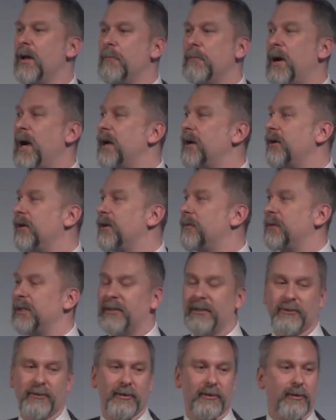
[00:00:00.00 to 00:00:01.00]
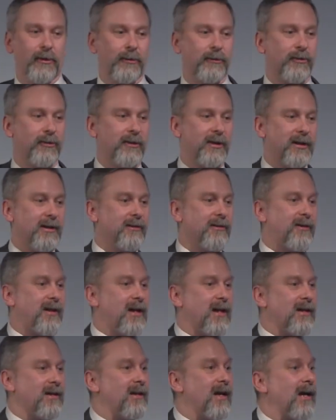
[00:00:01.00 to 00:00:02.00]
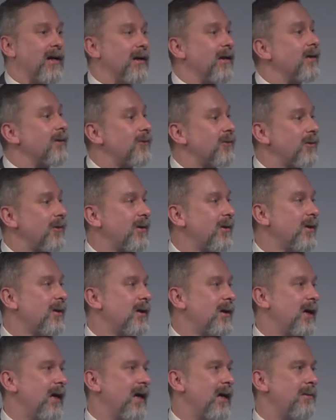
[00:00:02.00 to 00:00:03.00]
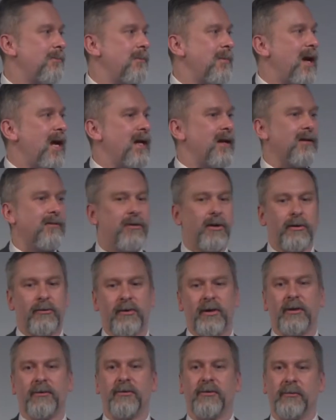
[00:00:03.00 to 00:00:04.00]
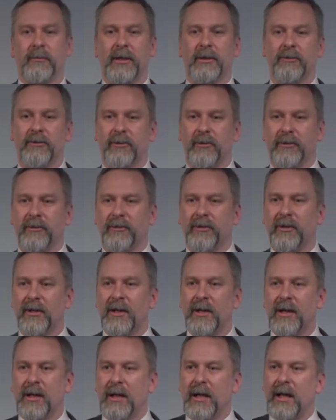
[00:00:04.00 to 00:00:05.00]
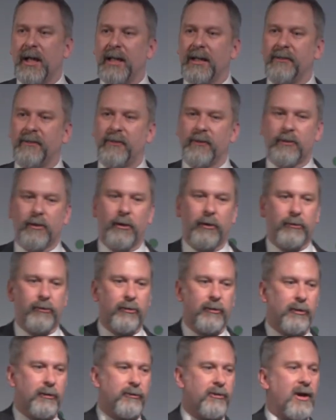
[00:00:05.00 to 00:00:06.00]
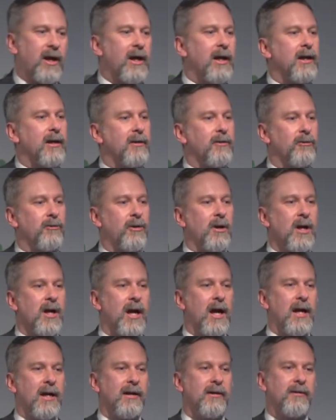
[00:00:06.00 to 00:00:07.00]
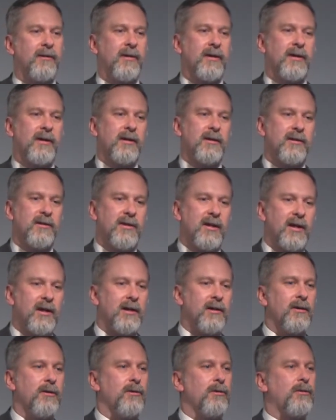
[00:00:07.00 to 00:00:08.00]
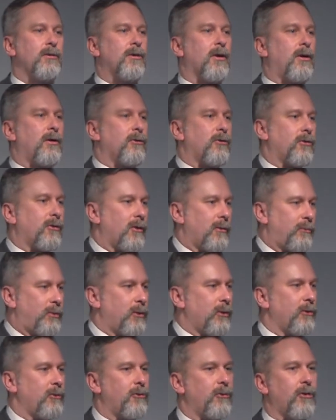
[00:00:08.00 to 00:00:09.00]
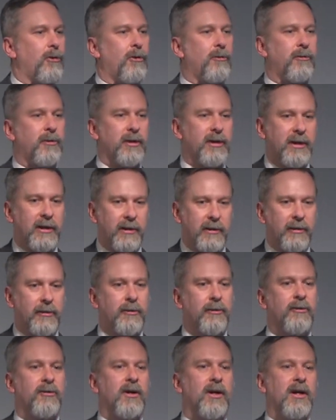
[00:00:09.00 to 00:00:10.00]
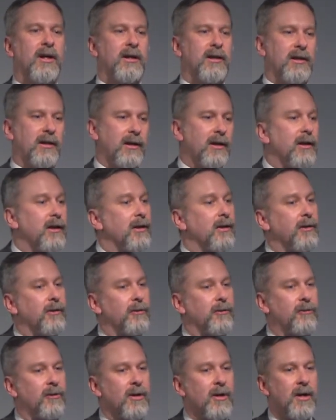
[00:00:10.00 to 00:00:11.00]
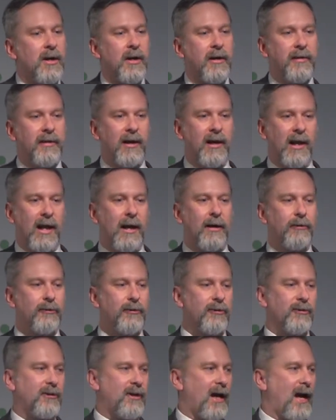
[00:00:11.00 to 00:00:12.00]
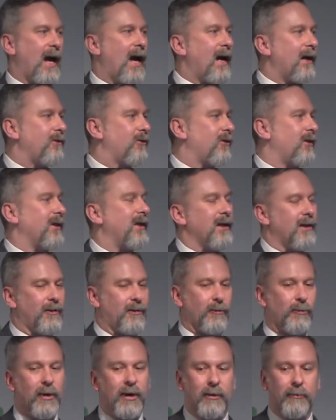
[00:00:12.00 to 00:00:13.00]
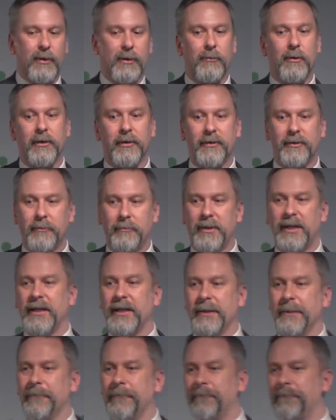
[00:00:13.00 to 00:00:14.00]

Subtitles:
my argument is that culture is the antagonist in many of our transformations. It's the cultural change, and it's the continued cultural push over years and years that allows us to actually get to where we want to be.